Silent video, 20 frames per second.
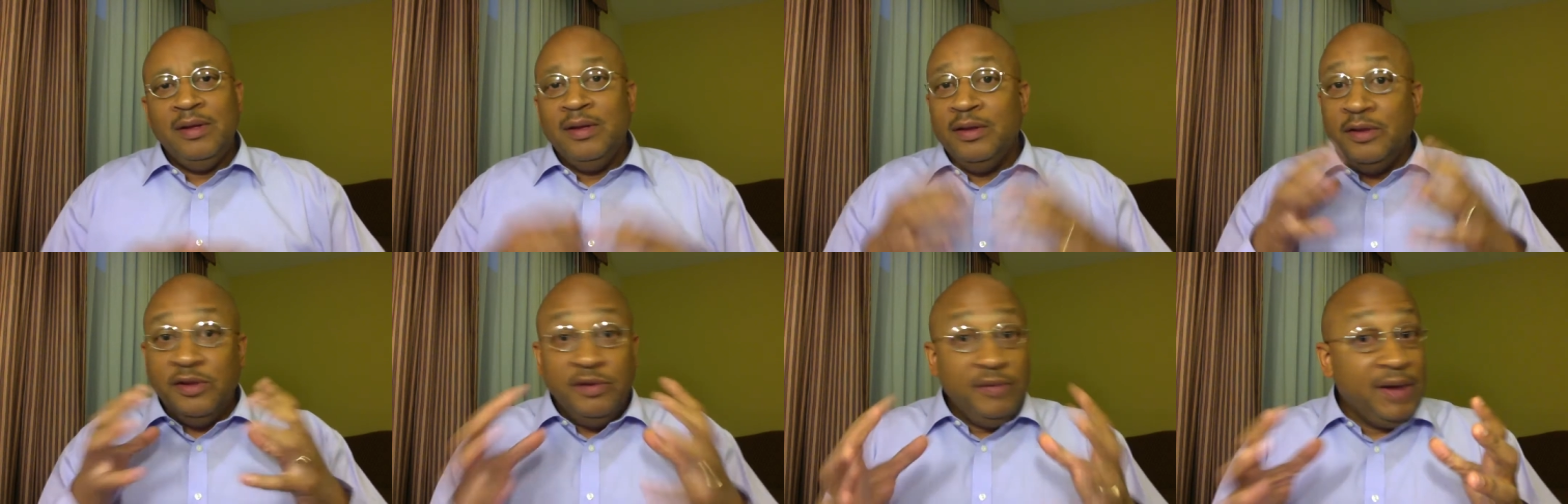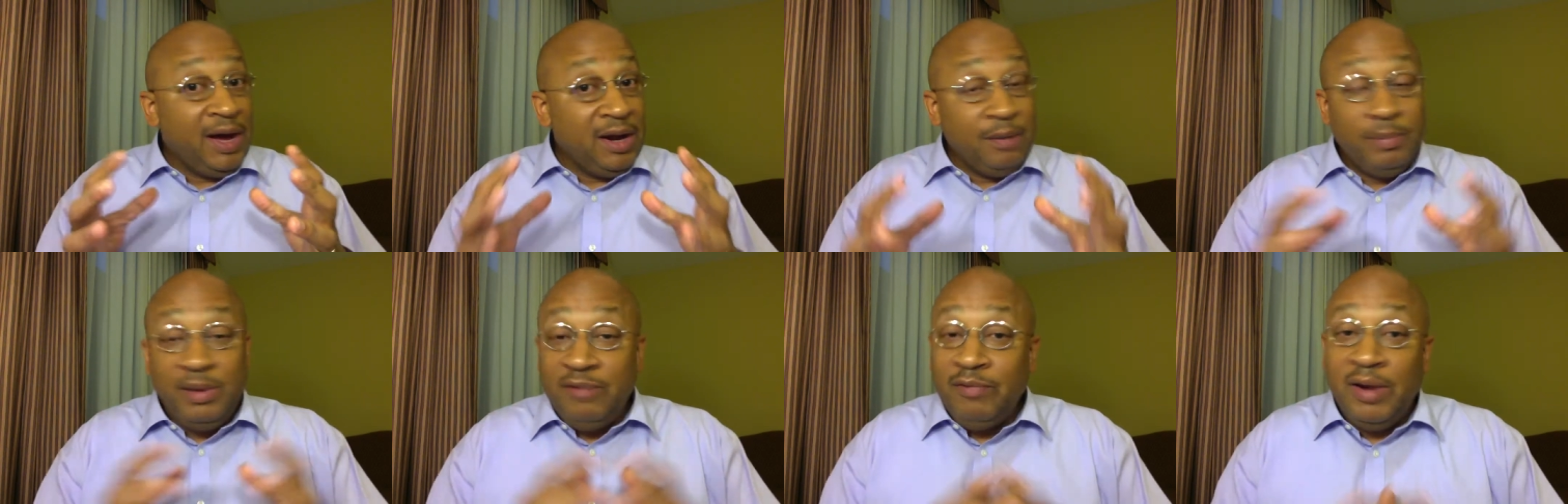you got
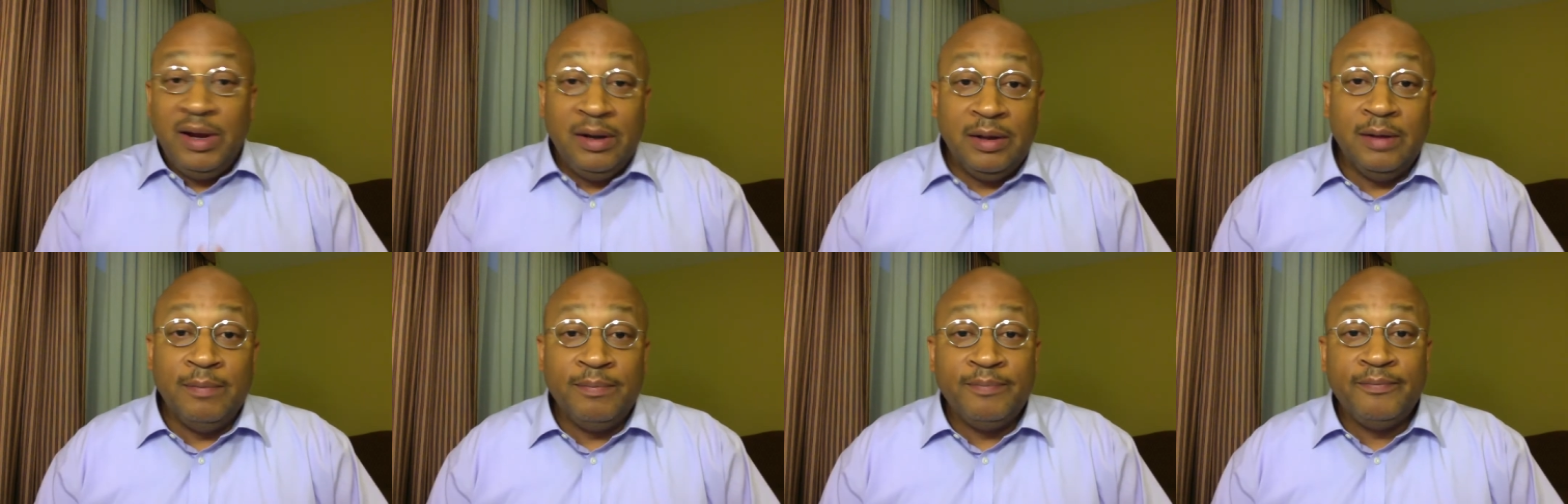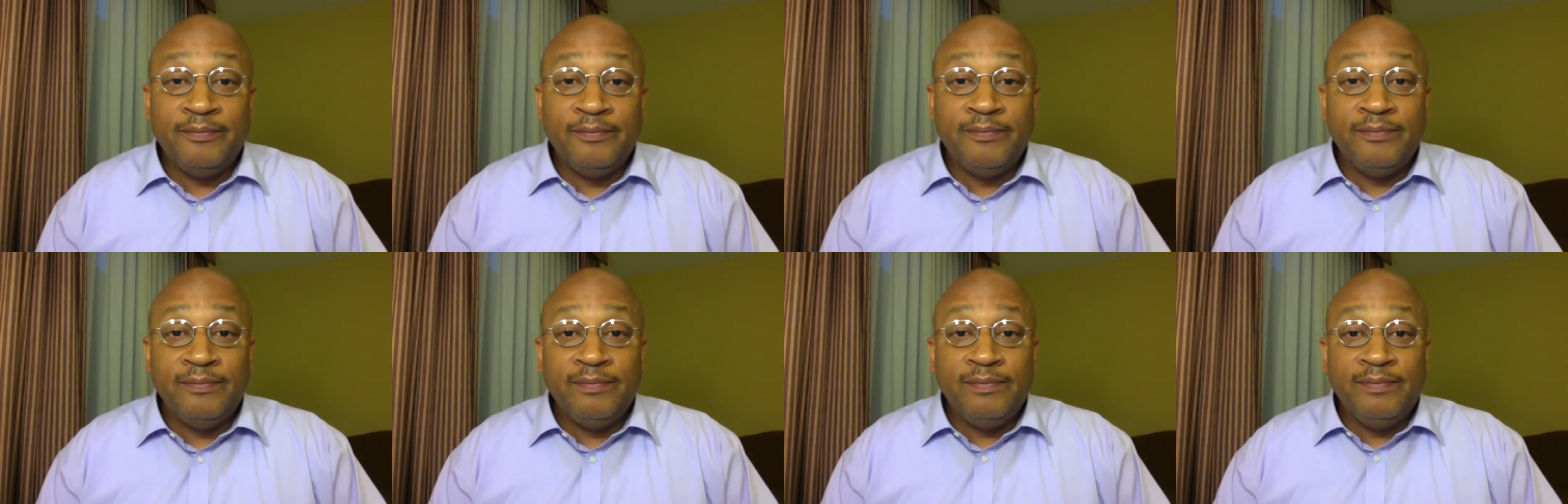to be ready.
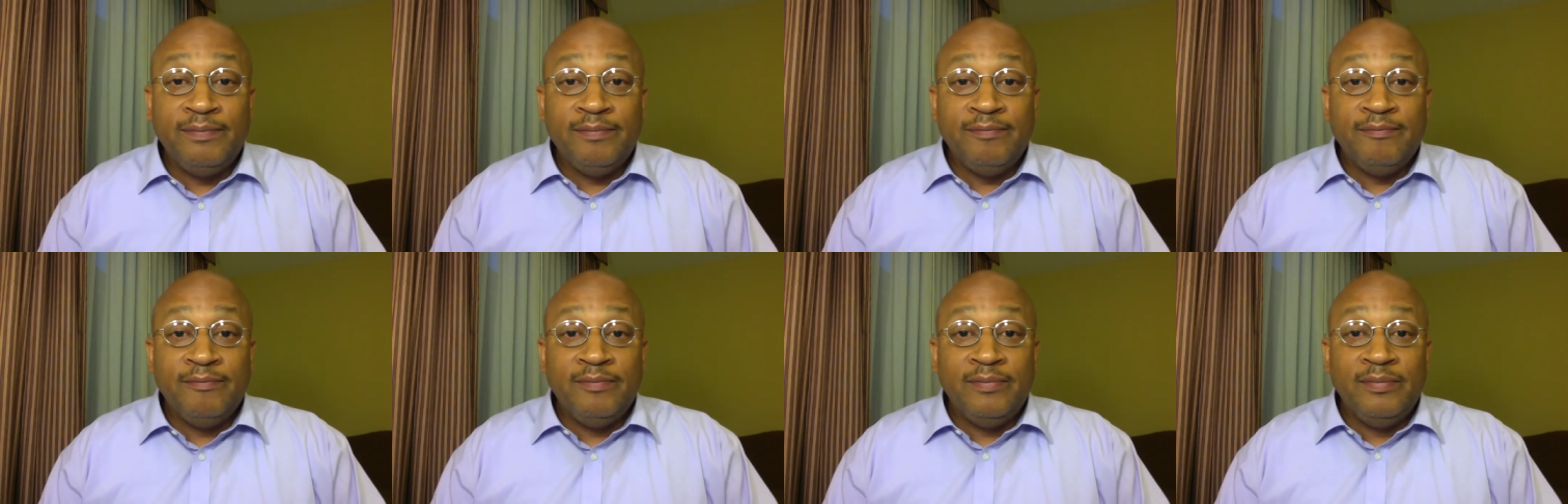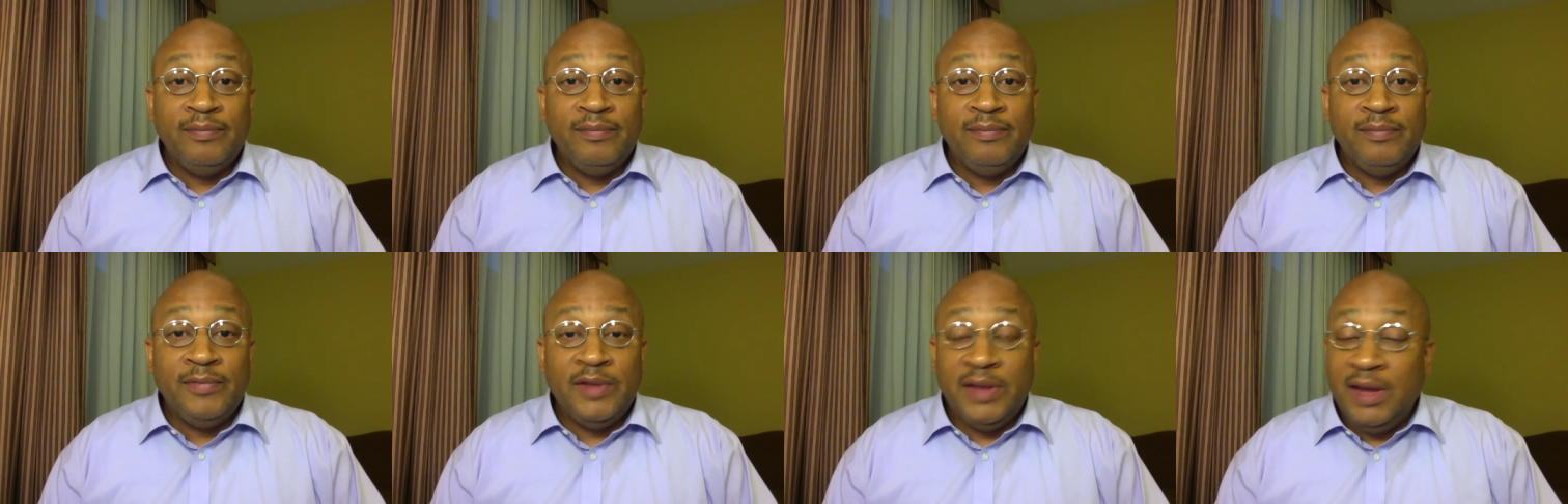
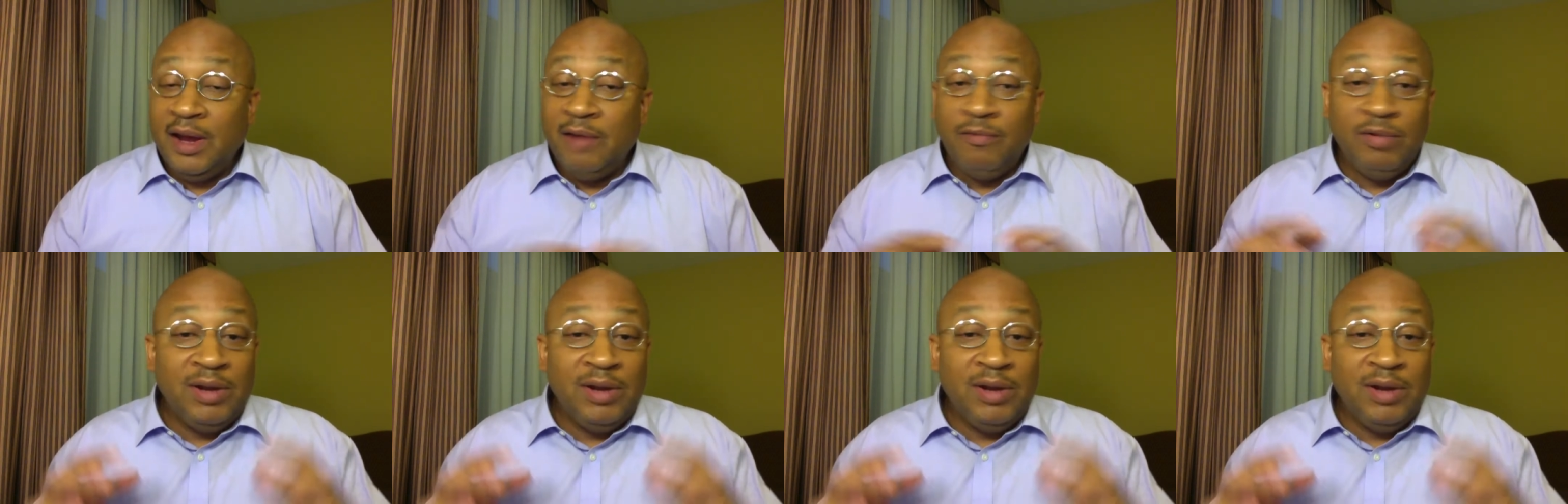Can't